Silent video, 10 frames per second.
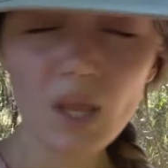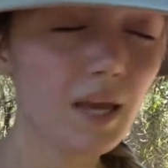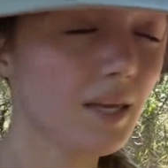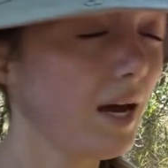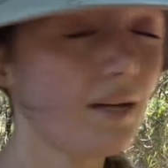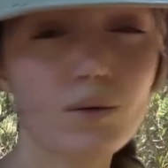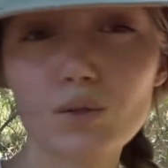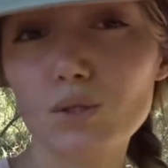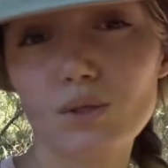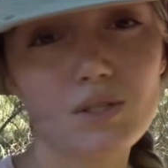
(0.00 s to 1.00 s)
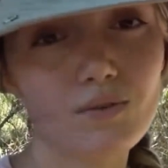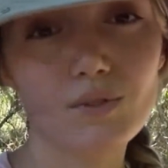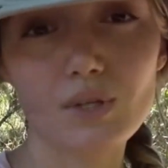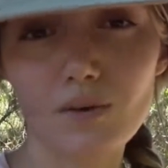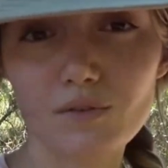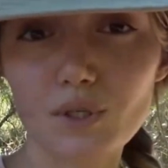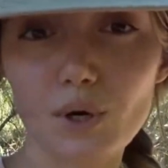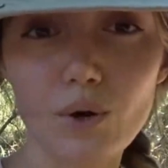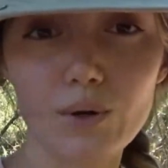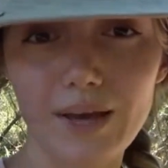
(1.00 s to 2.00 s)
yeah, and all sorts of stuff.
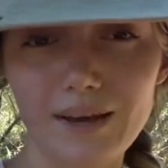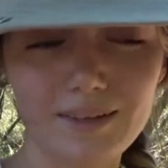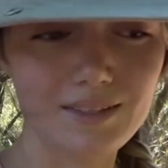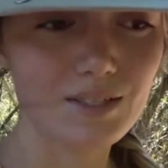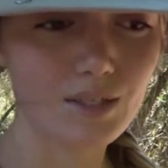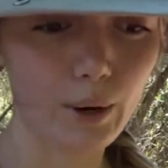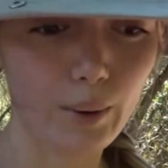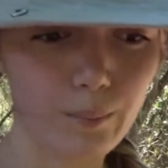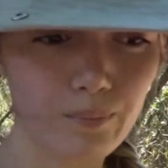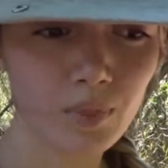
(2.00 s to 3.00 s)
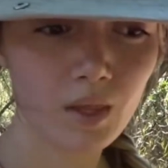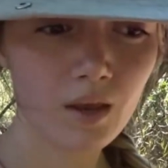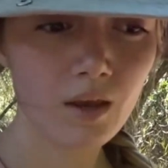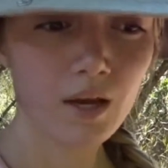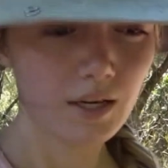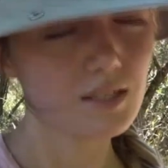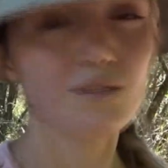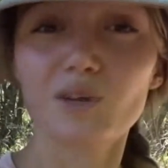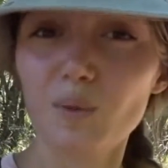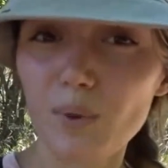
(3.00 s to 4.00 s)
So yeah, that's a
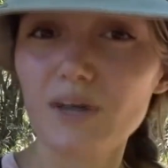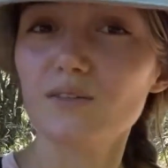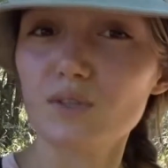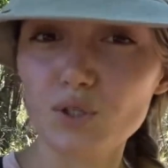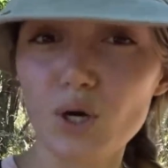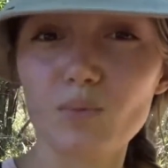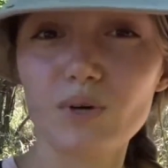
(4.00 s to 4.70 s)
fun part of the job.